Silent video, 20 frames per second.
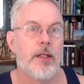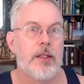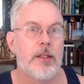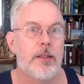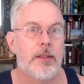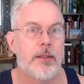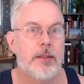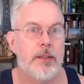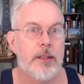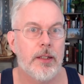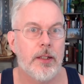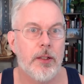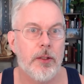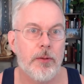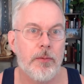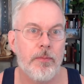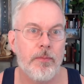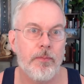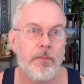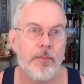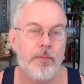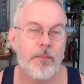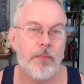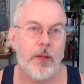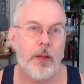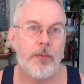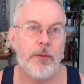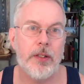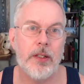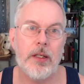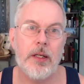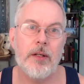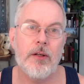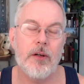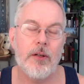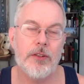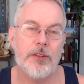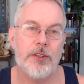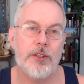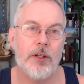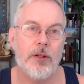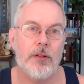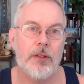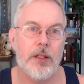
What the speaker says: So, I mean, and also